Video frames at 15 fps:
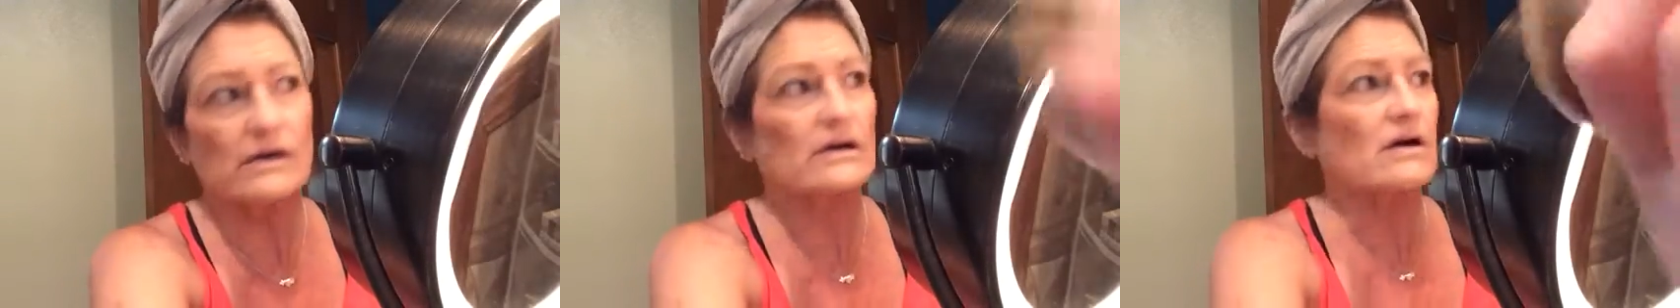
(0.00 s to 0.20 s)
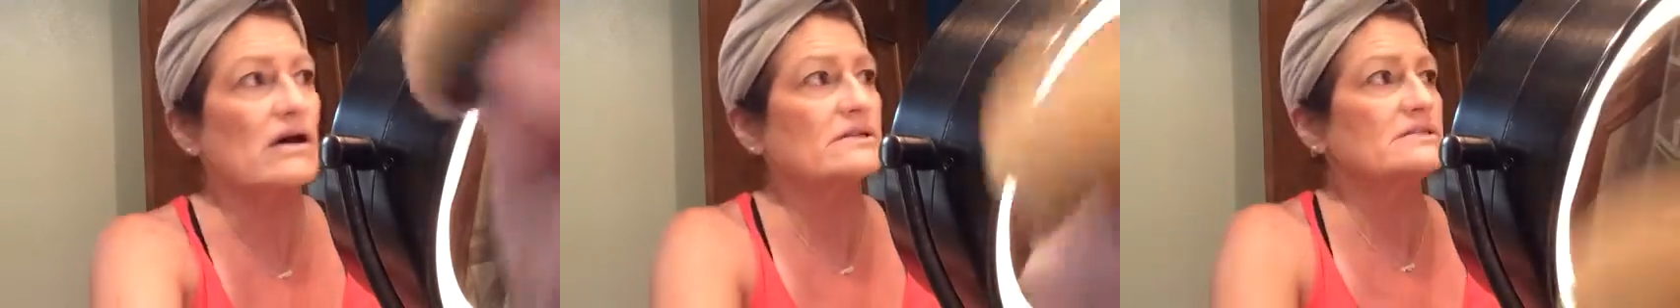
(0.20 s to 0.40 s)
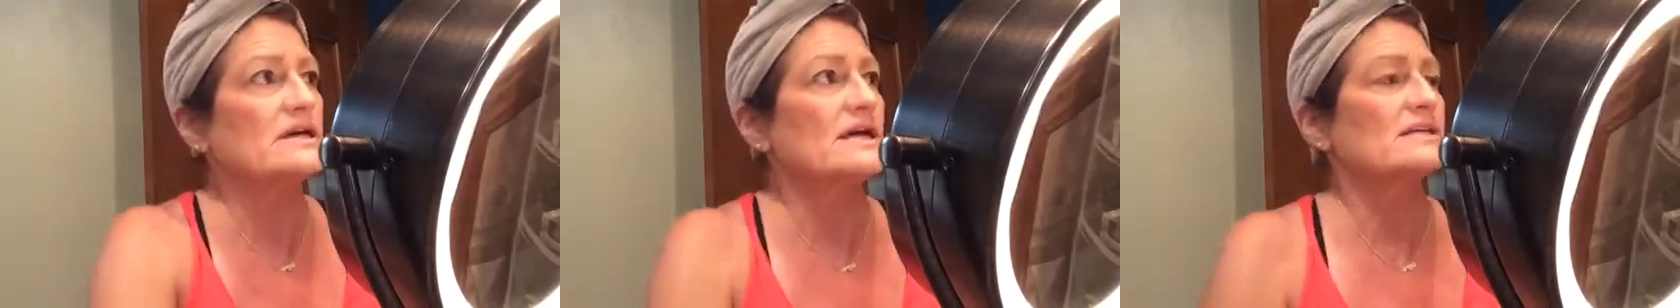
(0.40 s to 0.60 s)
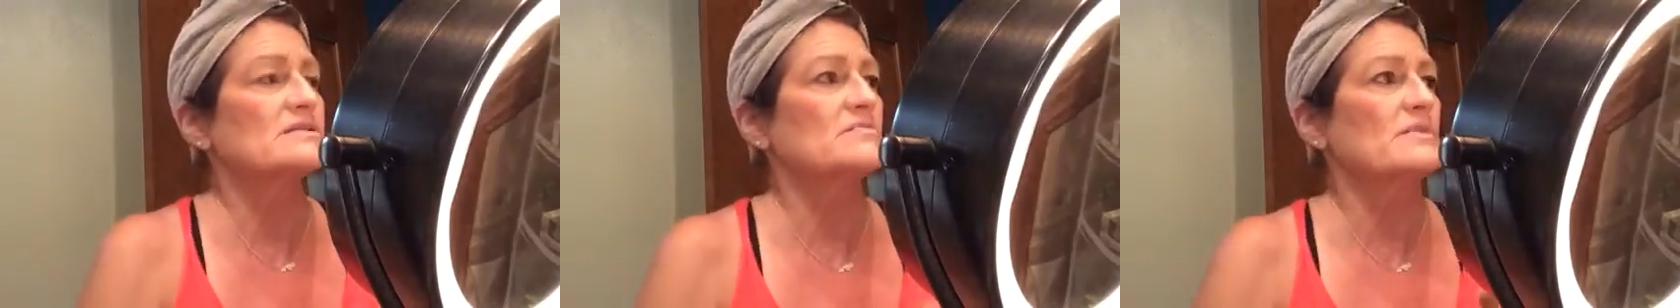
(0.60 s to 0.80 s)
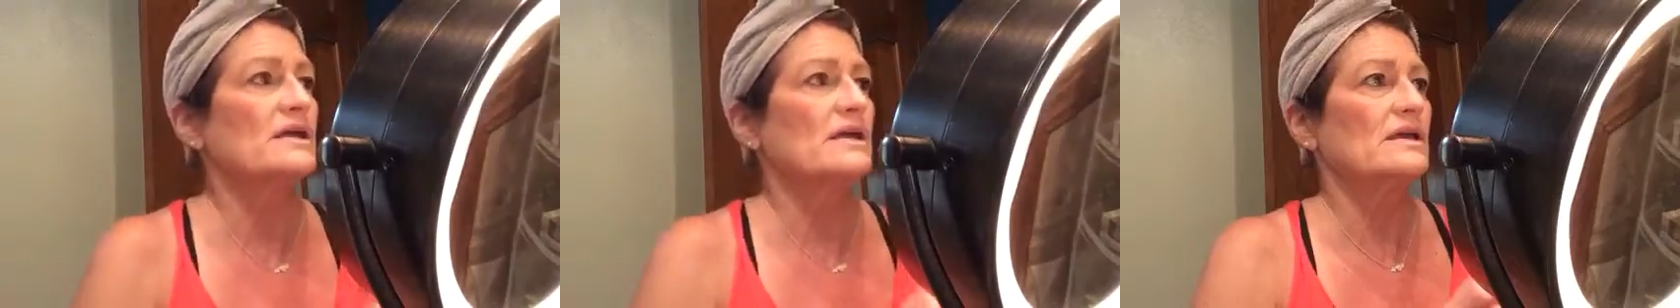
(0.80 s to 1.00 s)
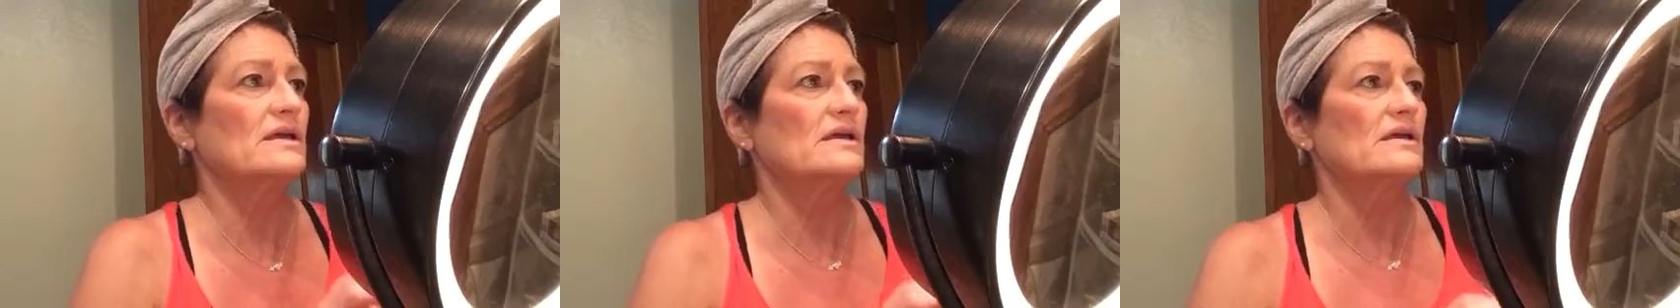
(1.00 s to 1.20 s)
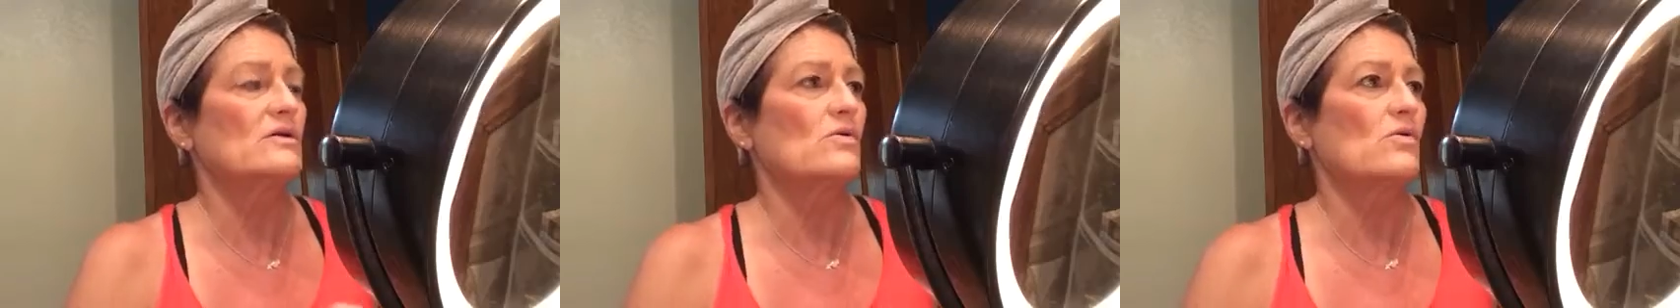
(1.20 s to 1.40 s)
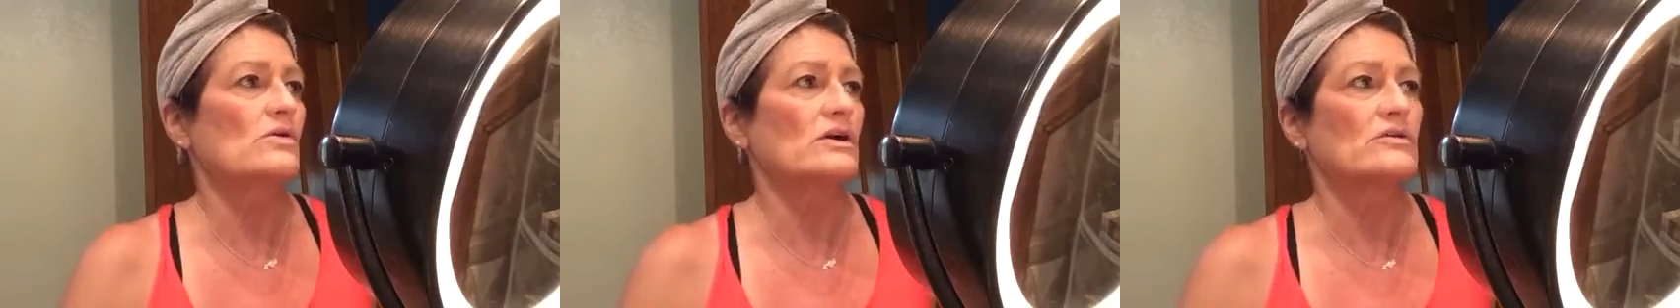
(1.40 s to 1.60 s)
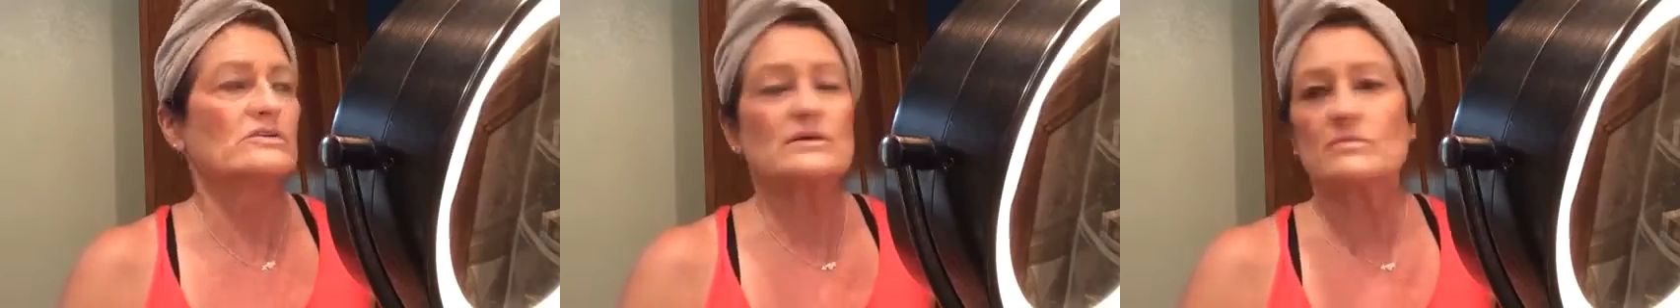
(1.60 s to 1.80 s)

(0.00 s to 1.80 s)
contact me, or go to